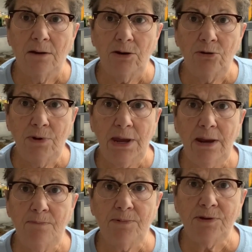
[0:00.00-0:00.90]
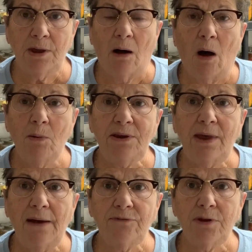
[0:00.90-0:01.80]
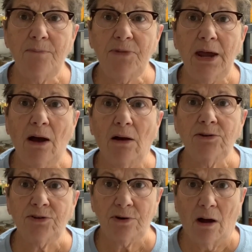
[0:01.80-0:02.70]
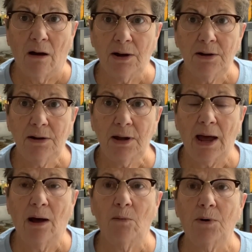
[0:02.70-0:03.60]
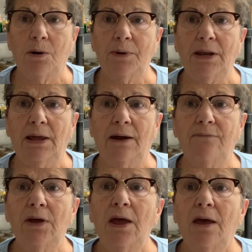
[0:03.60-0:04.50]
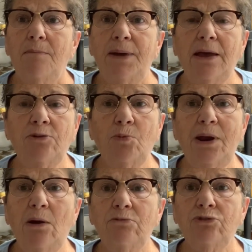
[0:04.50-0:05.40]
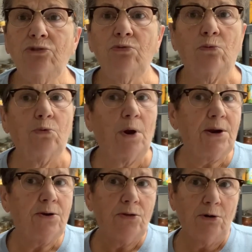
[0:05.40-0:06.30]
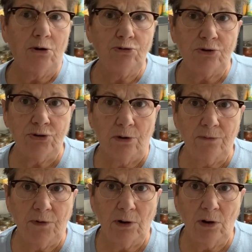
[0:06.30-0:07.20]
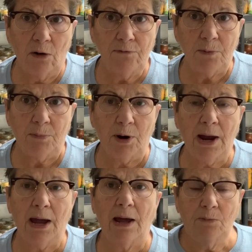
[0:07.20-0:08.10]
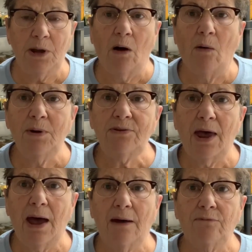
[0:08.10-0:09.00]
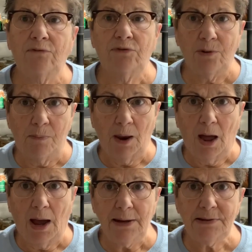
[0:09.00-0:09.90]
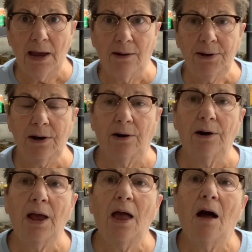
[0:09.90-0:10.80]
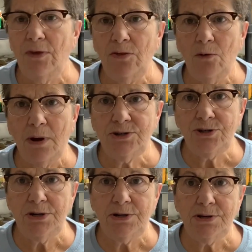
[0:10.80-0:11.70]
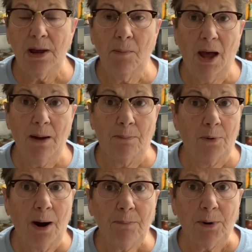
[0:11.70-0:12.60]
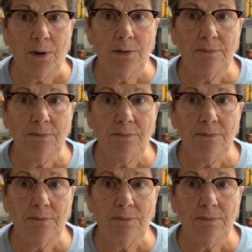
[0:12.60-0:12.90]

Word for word: you keep, so always have something on stock out where we live because we don't just run to the grocery store for a loaf of bread. We always have supplies out here. Then the question is, am I a prepper?